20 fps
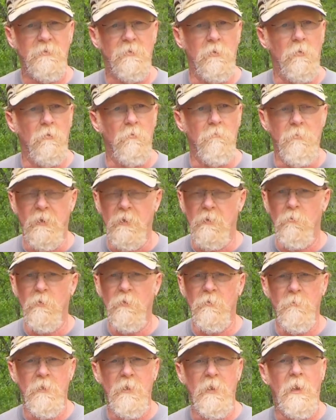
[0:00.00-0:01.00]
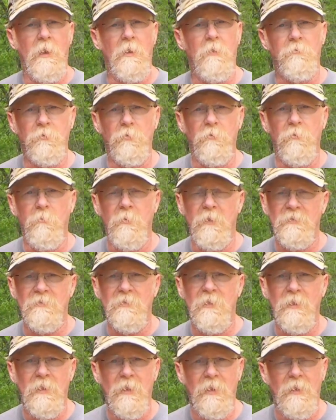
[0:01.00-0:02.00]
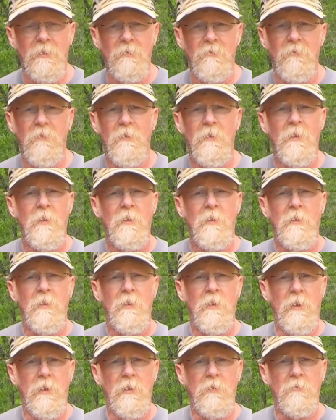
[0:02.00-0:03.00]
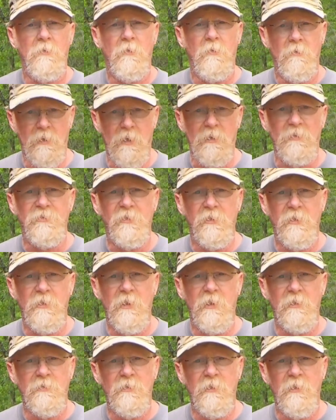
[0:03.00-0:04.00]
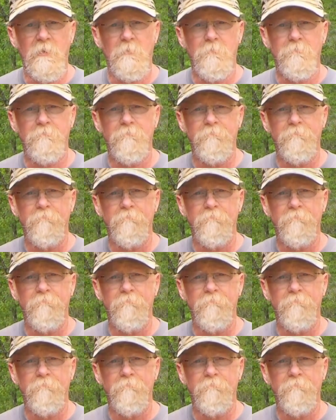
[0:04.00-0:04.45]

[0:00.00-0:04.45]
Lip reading: So bear with me. I'll do the best I can. And I'll see you next time.